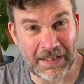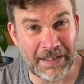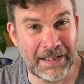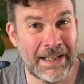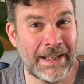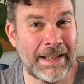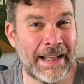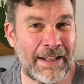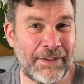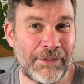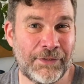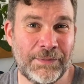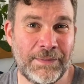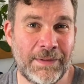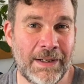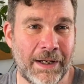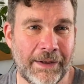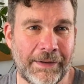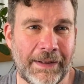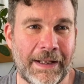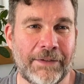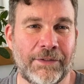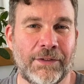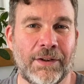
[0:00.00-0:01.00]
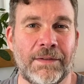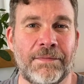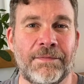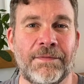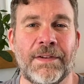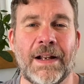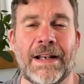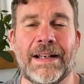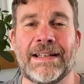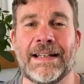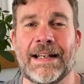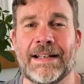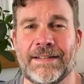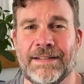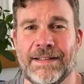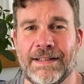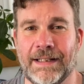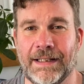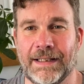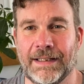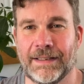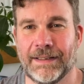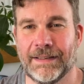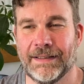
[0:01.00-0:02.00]
and that's you know that's a
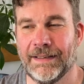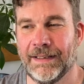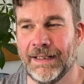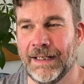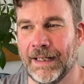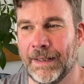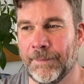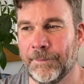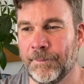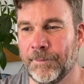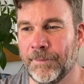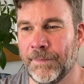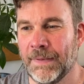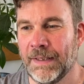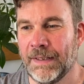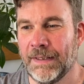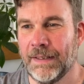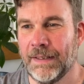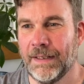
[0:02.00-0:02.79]
fantastic um,